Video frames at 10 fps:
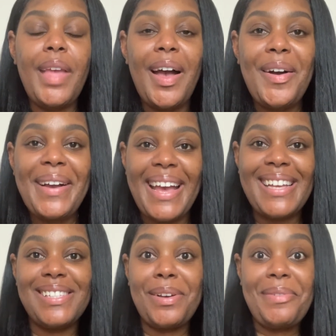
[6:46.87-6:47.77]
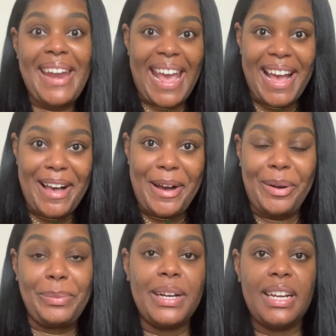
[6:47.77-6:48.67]
Okay, so
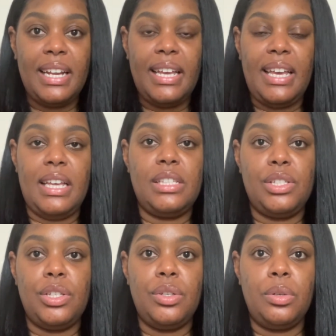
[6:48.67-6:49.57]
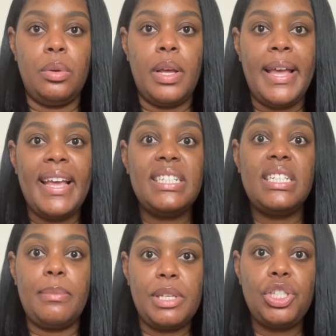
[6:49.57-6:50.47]
now we're gonna get into
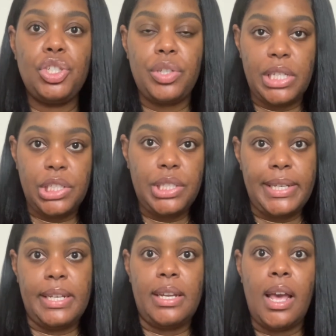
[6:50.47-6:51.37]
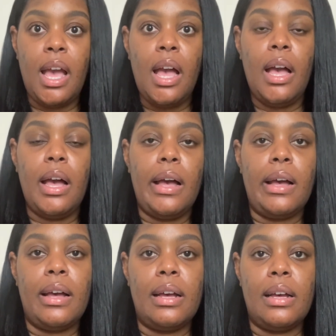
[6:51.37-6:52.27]
demonstration
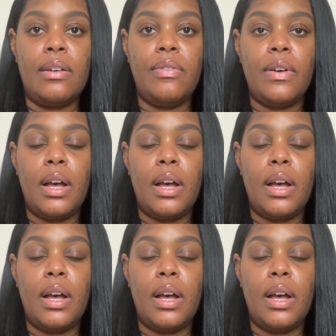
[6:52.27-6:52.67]
of